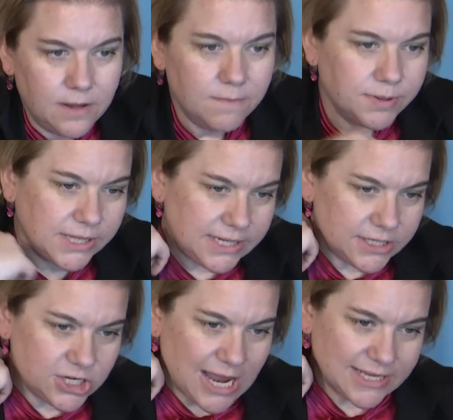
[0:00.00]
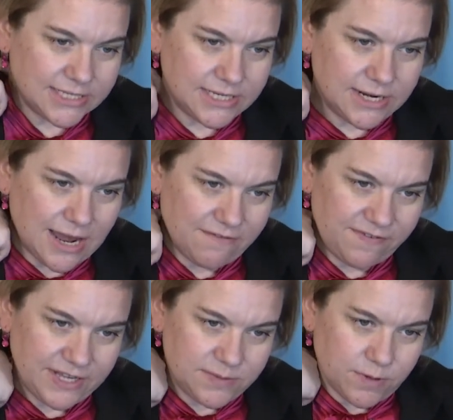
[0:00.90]
Belinda Jackson on
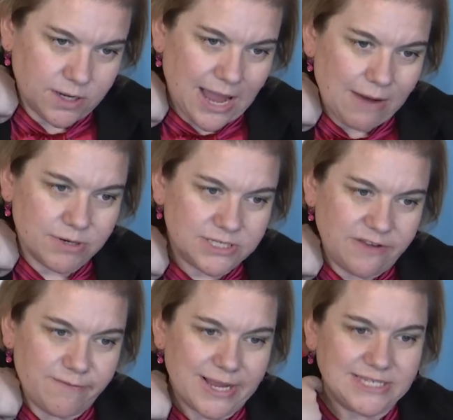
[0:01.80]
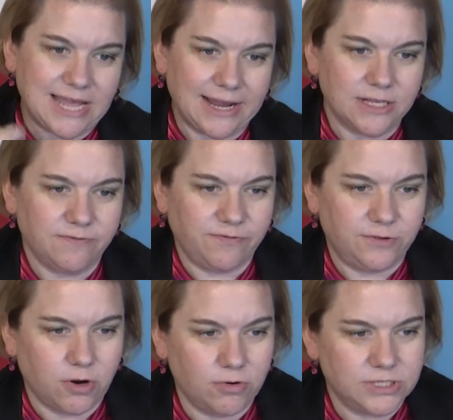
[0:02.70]
Facebook: I received my second
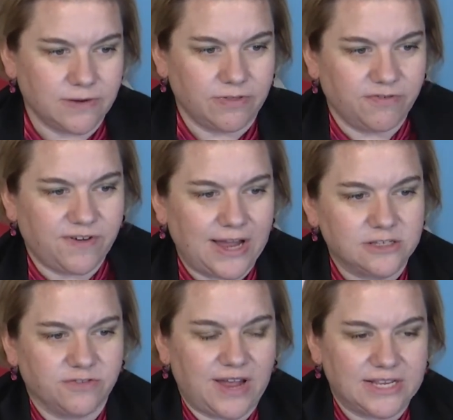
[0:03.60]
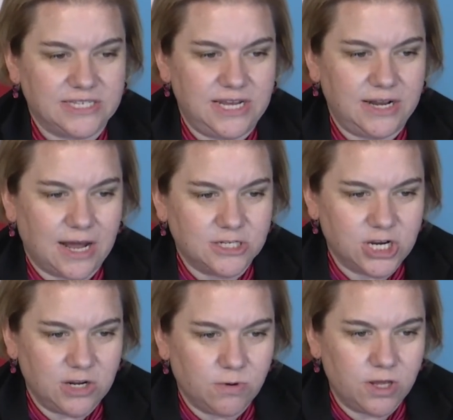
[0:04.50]
dose of the Pfizer vaccine on
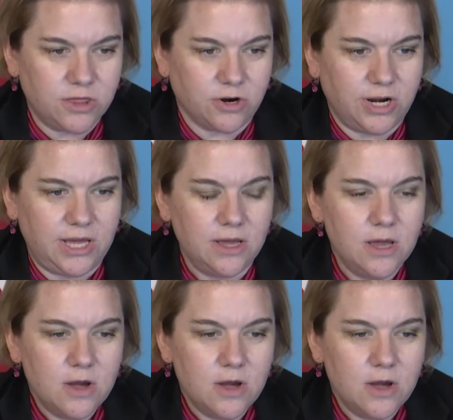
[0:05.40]
January 30.